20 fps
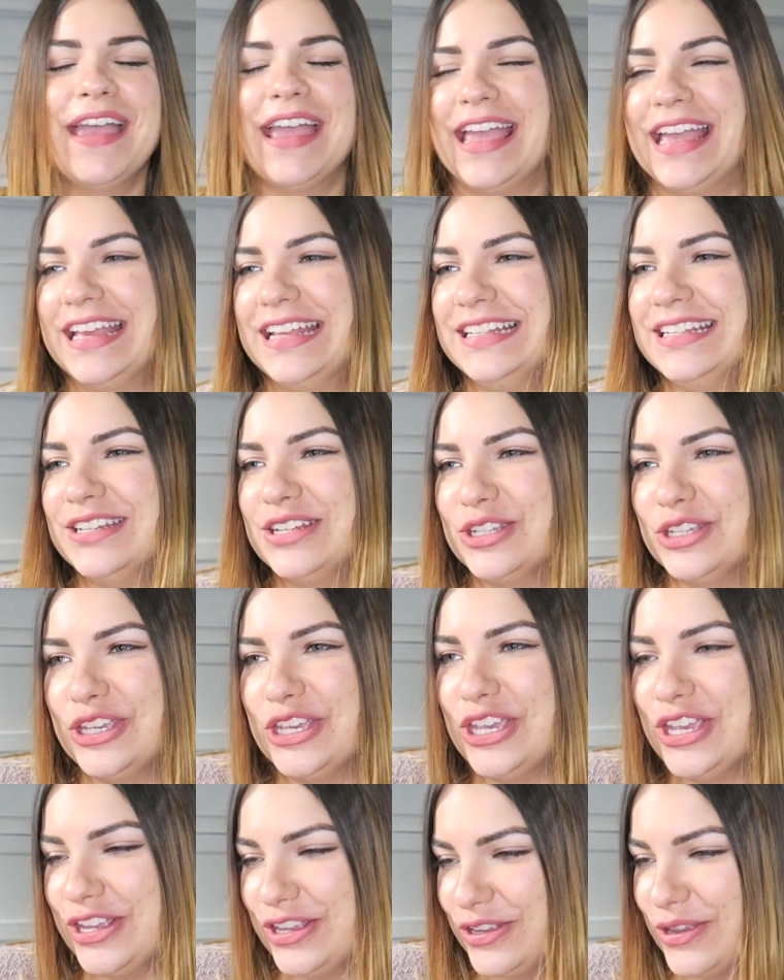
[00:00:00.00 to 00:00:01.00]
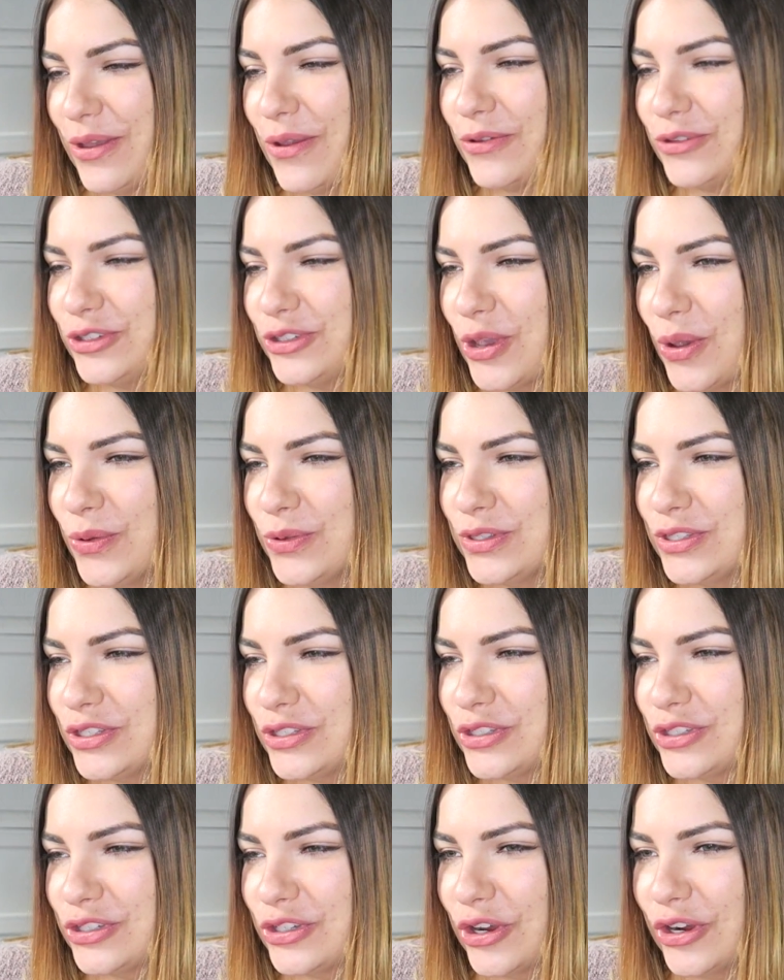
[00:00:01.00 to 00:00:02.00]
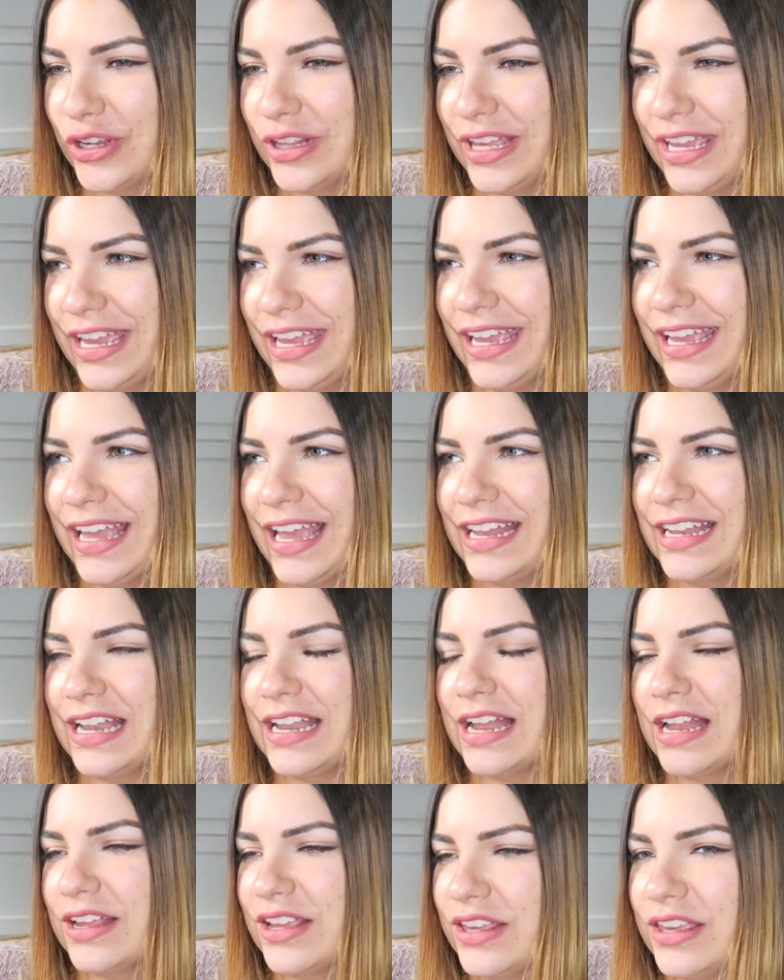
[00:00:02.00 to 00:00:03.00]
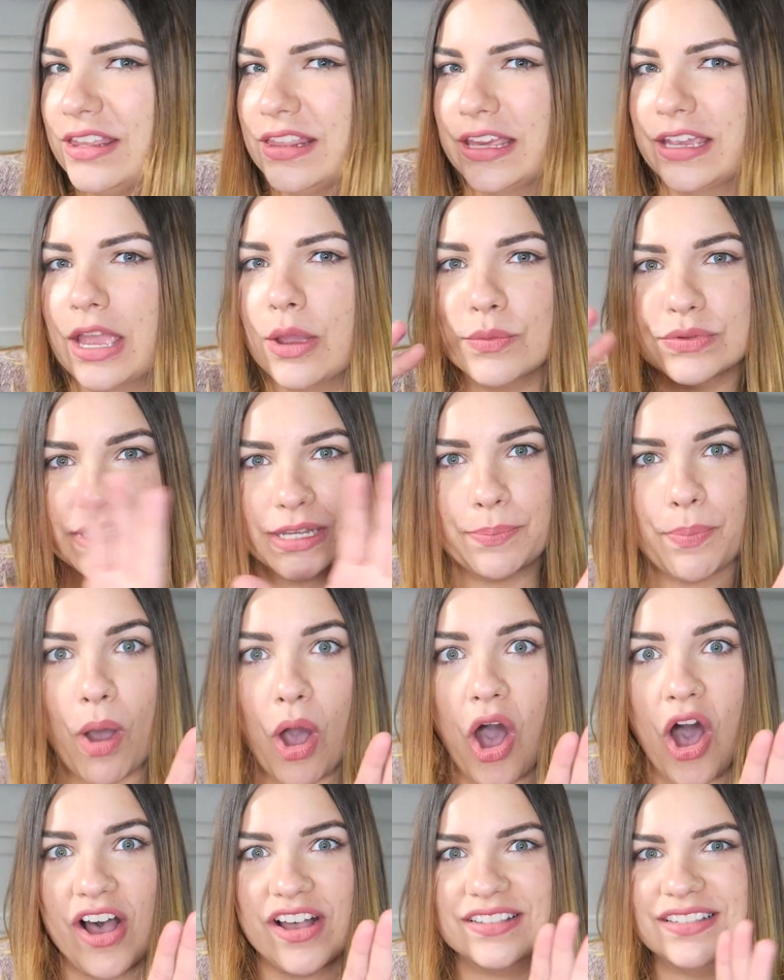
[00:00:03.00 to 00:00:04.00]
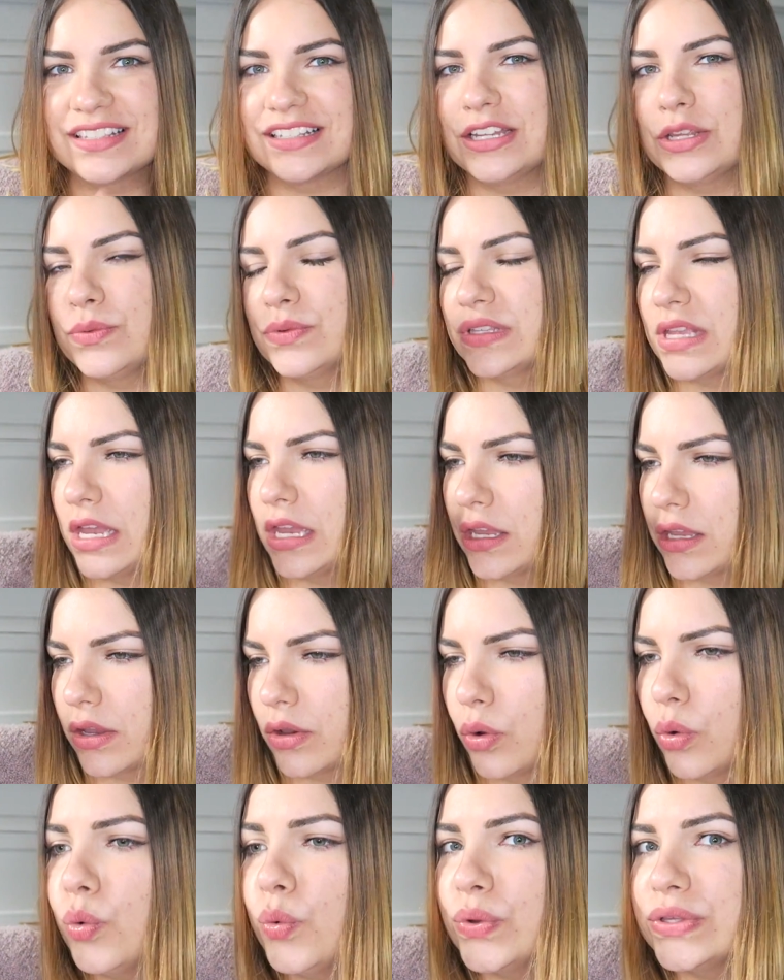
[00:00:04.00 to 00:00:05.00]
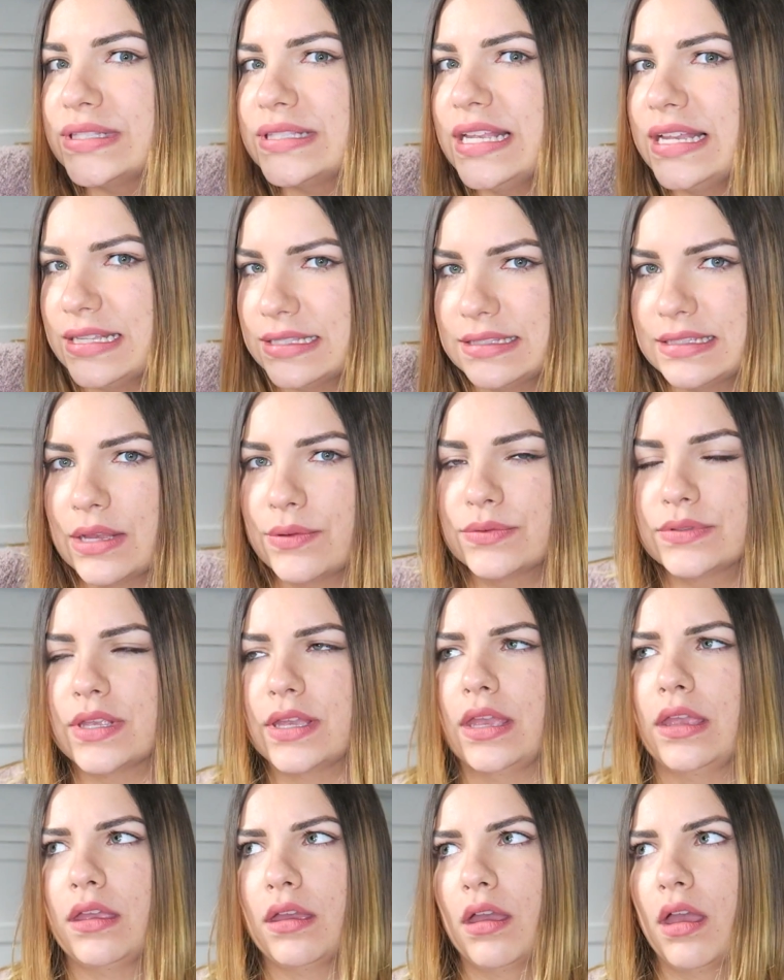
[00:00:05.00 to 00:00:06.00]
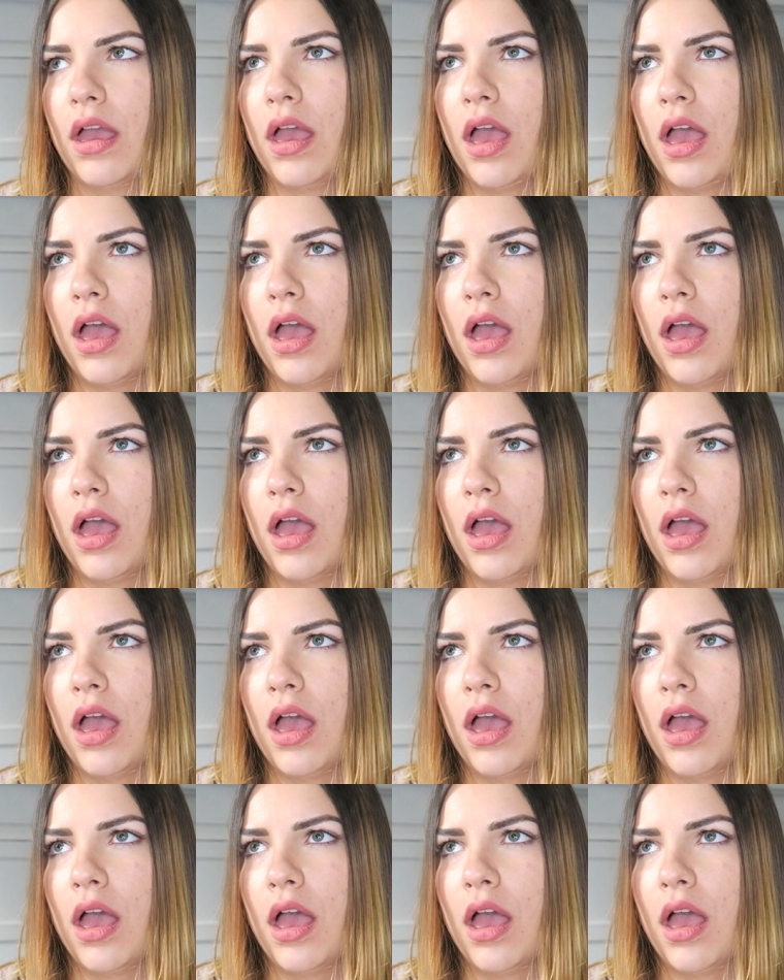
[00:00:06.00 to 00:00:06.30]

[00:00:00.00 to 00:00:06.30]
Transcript: And he shows Shirley, and he like, it was like paused, and he was like, who is this? And I was like,